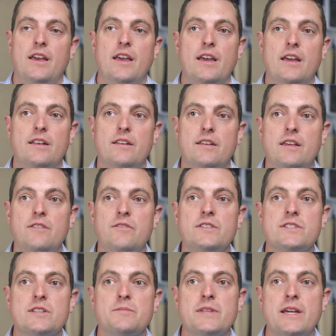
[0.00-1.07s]
and even
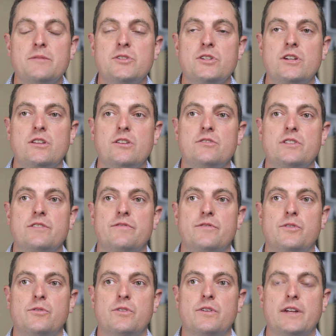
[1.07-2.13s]
sometimes you can use it
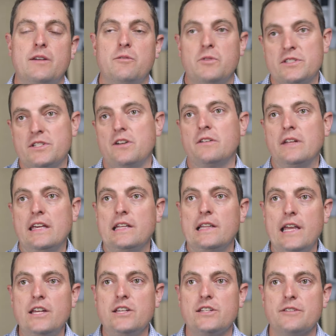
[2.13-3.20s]
for what's called
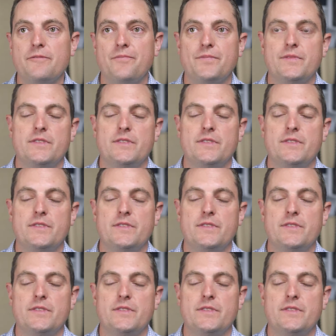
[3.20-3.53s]
chelation.